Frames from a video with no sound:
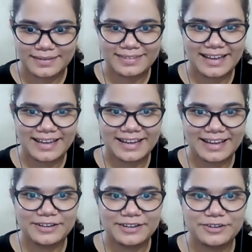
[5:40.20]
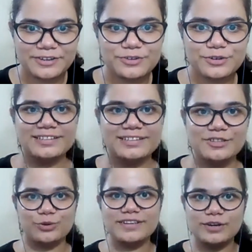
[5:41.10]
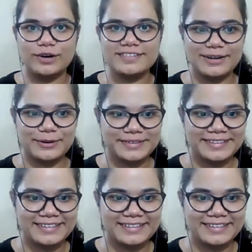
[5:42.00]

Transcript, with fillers: Thank uh, you so much, sir. The show is yours now.